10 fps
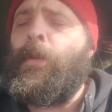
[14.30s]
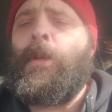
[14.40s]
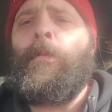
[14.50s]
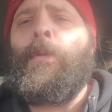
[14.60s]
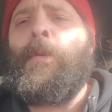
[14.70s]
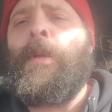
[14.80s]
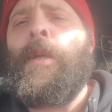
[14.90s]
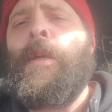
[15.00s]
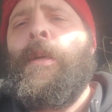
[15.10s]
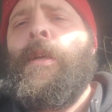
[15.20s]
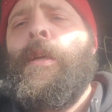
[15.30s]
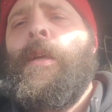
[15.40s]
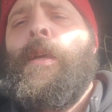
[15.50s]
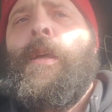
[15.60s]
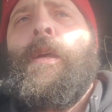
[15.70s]
for the community.
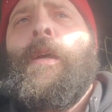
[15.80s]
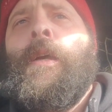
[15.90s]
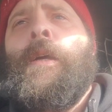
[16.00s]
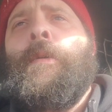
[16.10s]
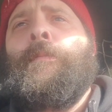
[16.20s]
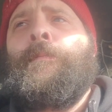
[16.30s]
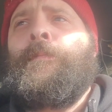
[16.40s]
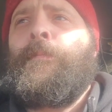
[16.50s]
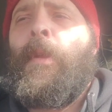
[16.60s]
A